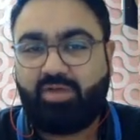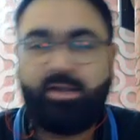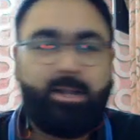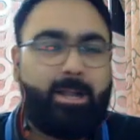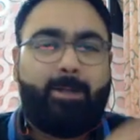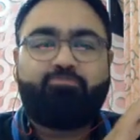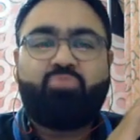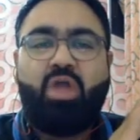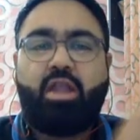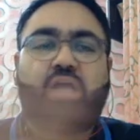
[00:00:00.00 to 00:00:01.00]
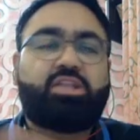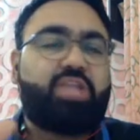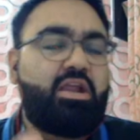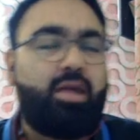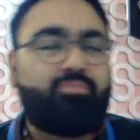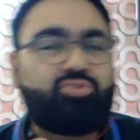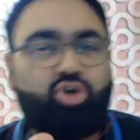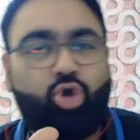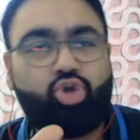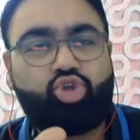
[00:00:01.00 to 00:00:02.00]
But nothing comes
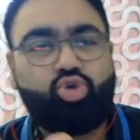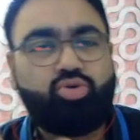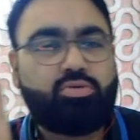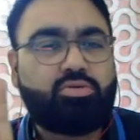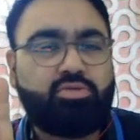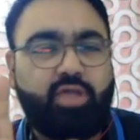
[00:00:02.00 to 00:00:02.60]
close to